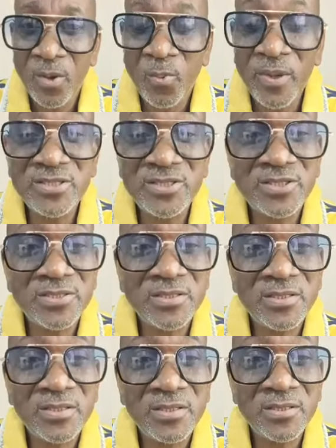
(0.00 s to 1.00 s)
which
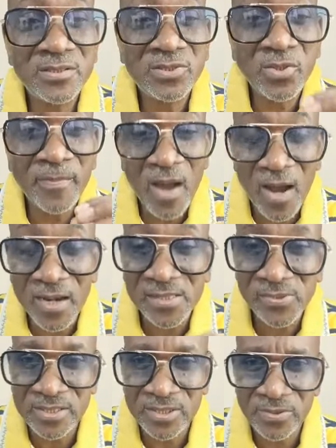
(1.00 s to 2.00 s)
to be
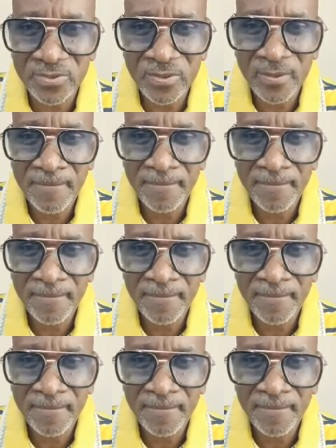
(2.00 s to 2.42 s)
honest with you,